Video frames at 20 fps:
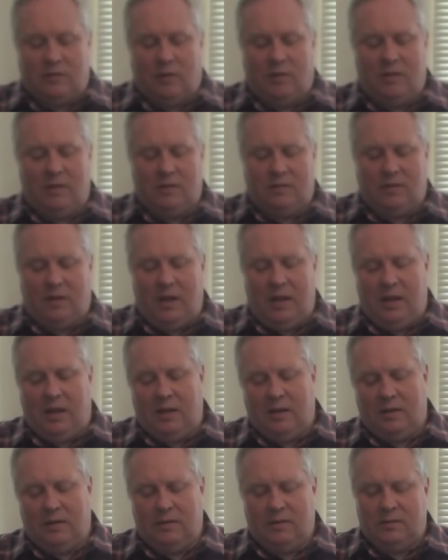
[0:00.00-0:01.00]
So this
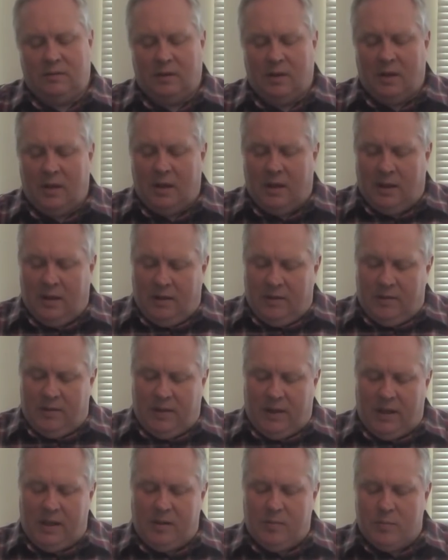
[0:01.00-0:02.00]
is
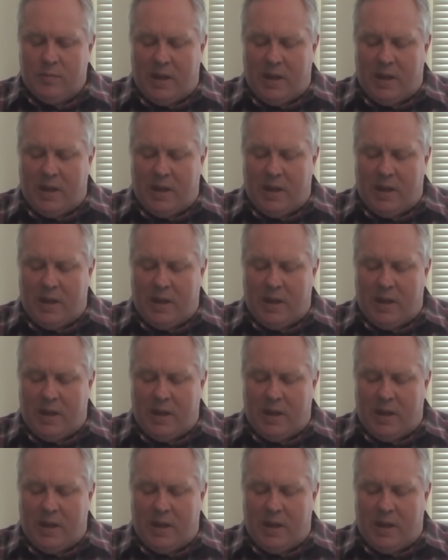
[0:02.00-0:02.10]
the